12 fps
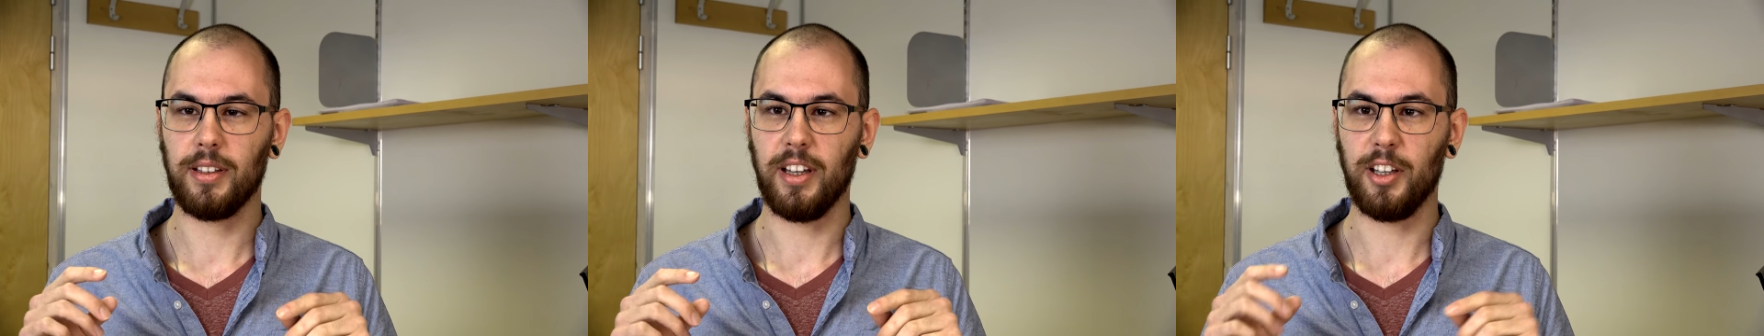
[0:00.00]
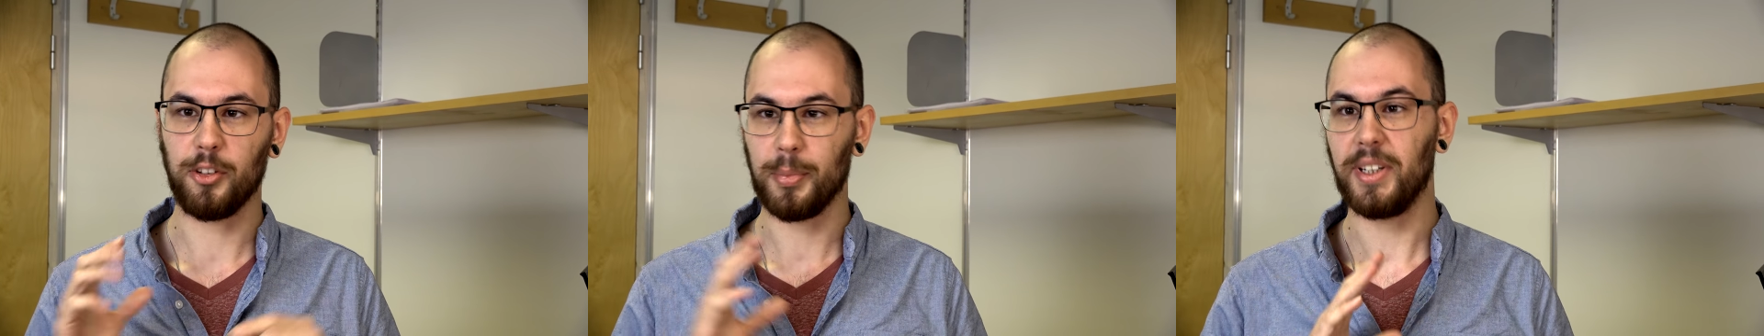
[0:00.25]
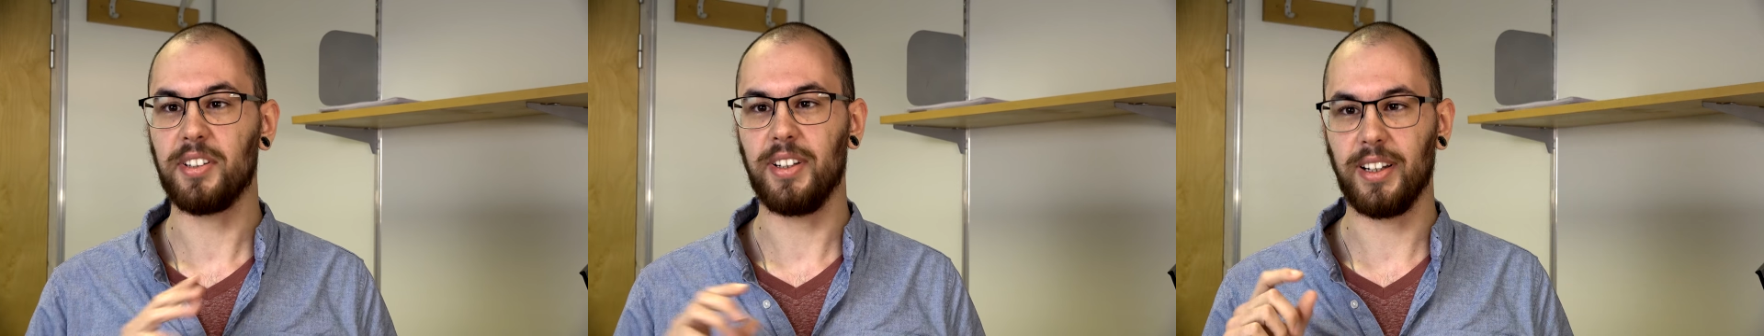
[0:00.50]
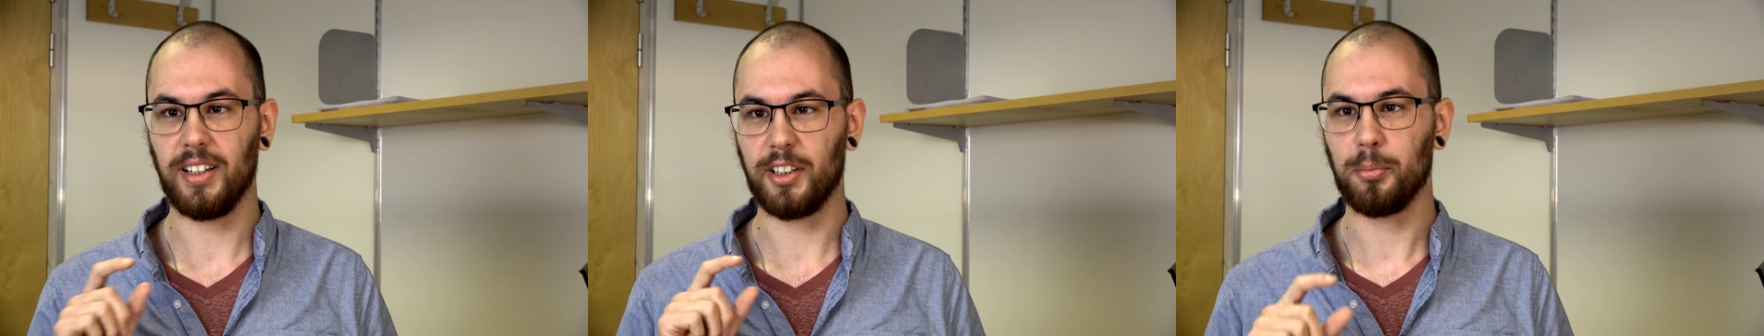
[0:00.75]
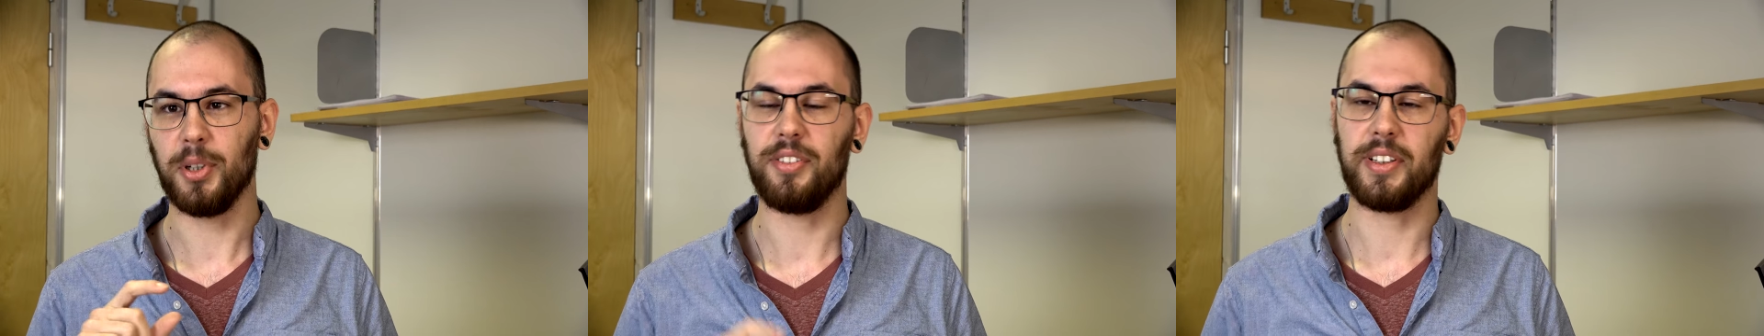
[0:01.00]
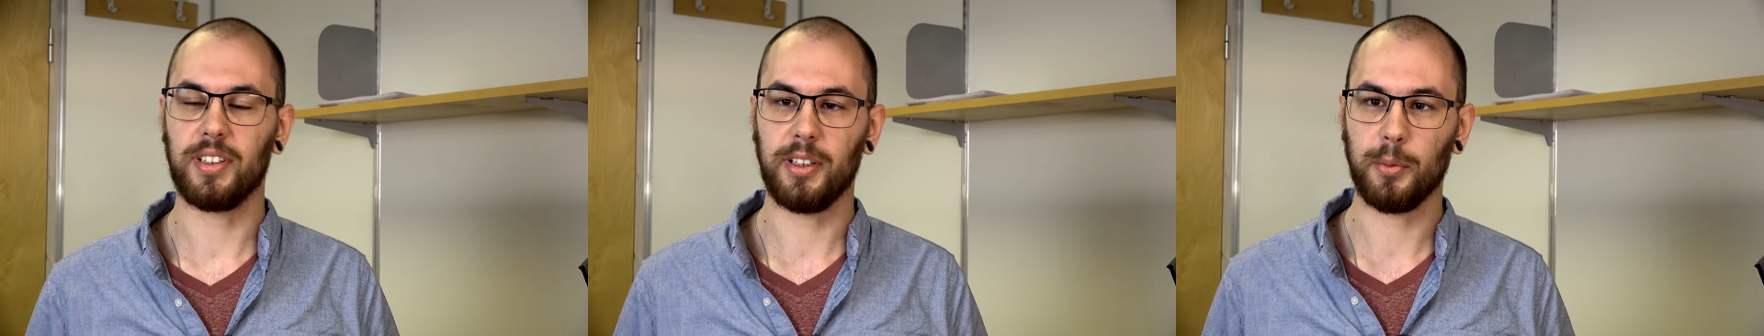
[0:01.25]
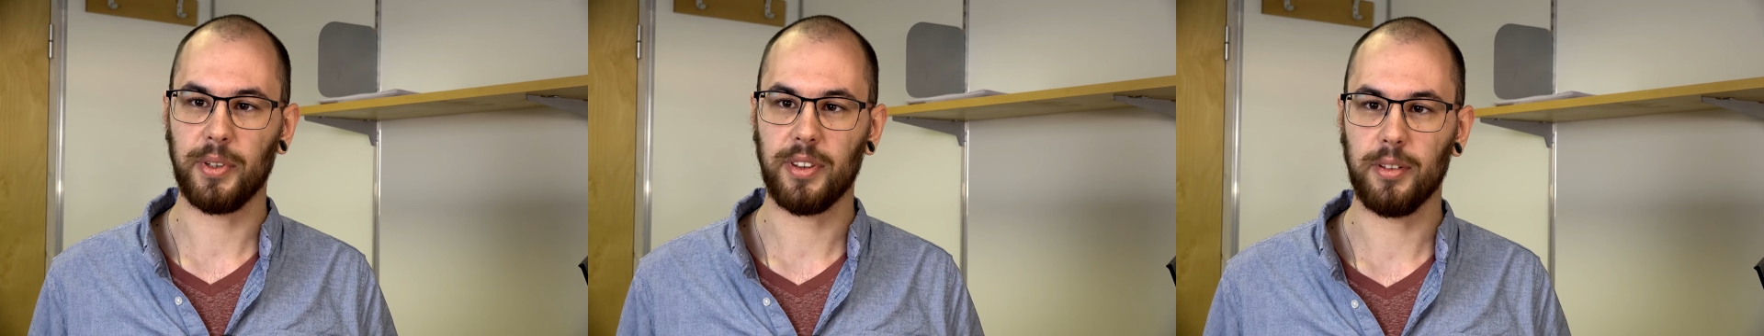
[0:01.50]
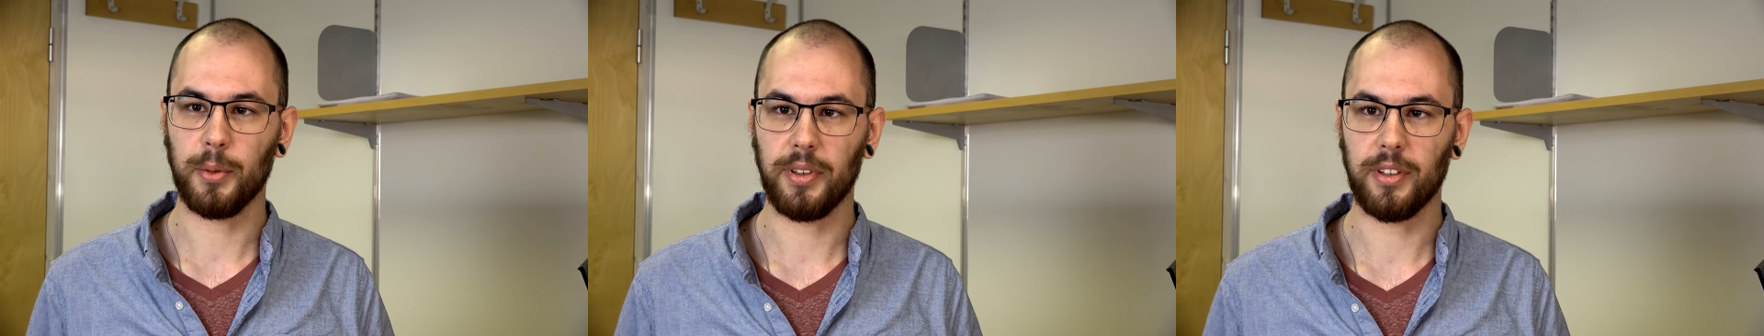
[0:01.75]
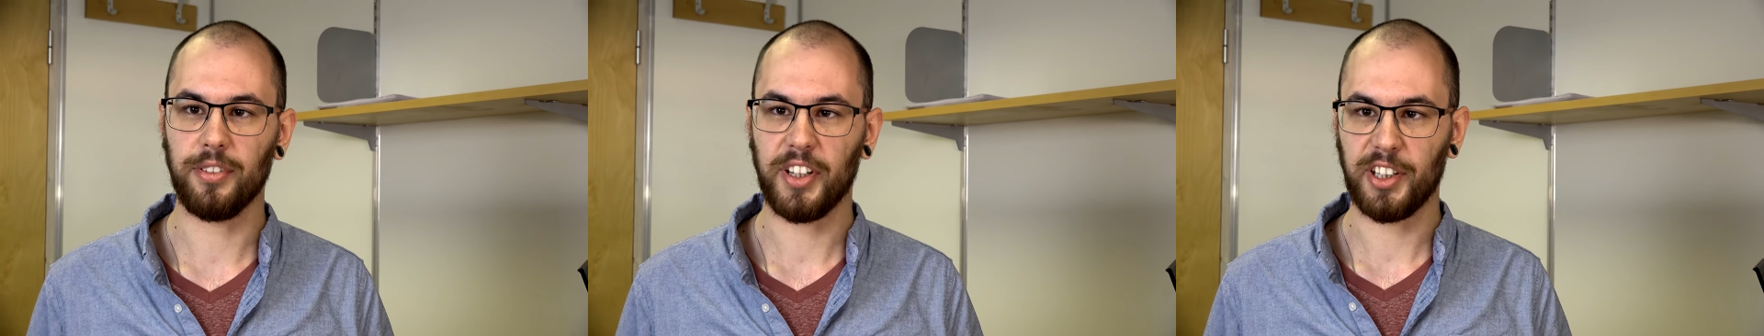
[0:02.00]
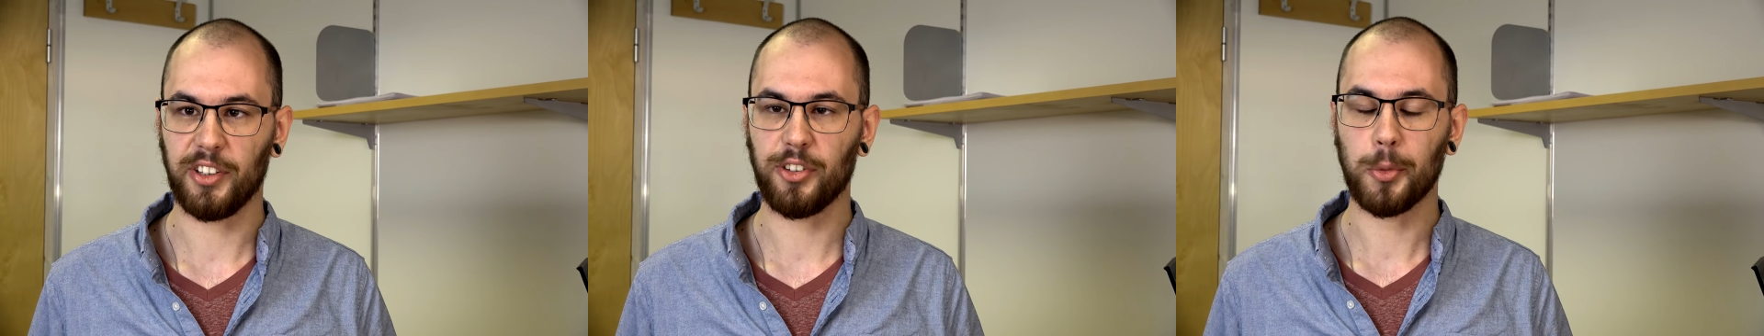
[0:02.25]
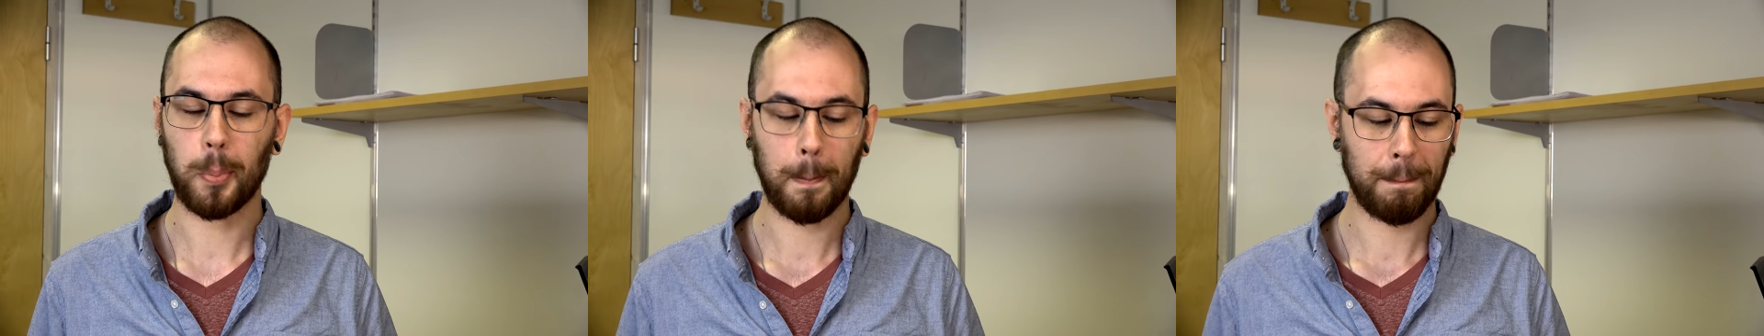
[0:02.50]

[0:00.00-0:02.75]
uh, spatially aligned perfectly with, with the face,